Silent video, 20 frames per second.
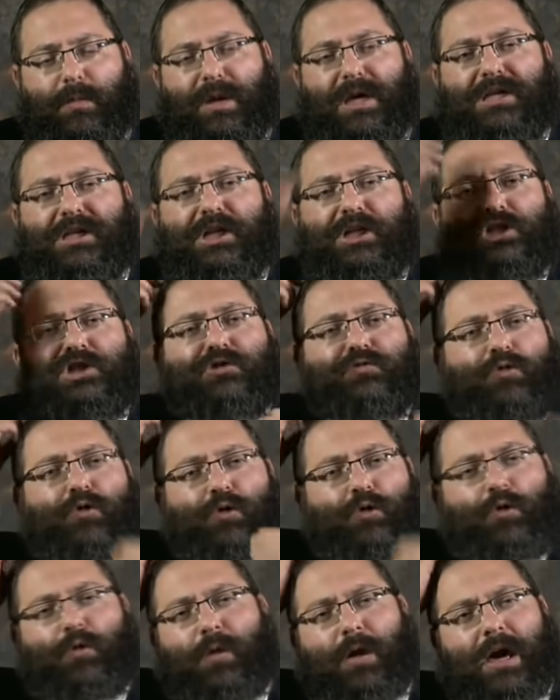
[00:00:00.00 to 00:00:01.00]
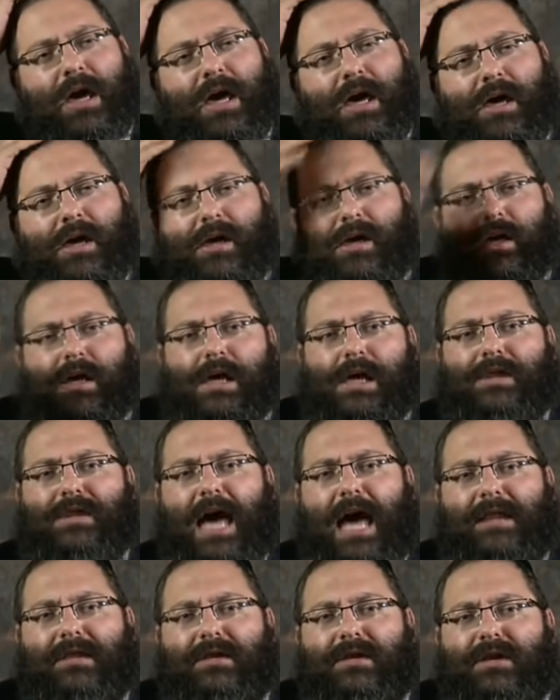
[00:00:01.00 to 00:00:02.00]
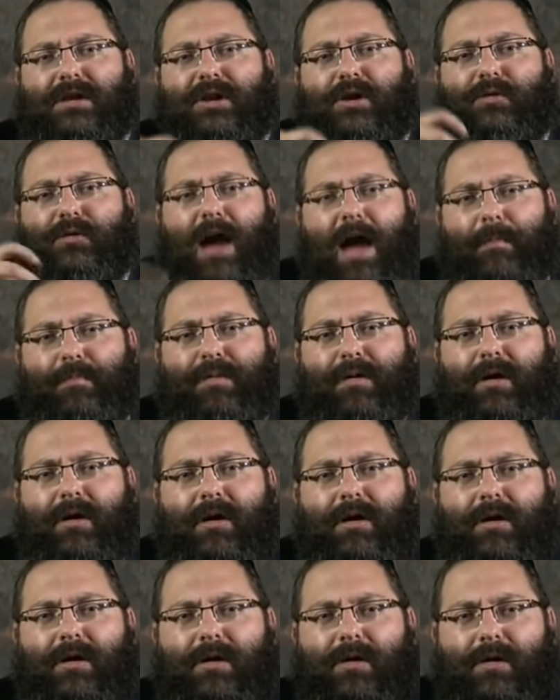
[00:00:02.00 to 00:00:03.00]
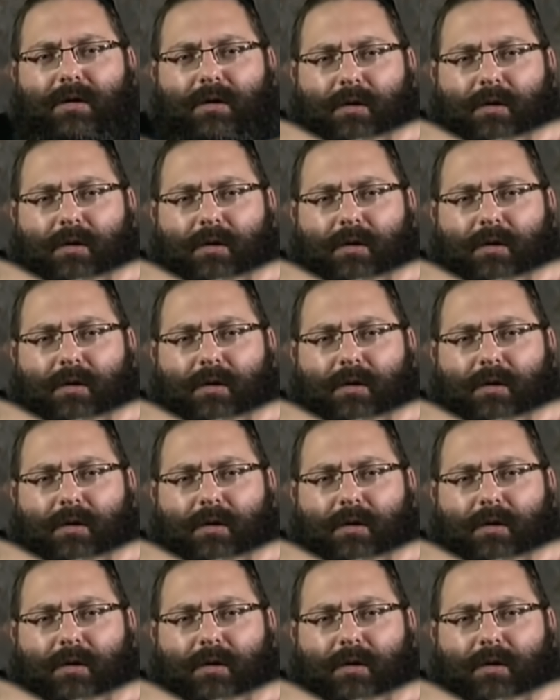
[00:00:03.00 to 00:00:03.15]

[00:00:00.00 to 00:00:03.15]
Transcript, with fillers: Is it true that the Rebbe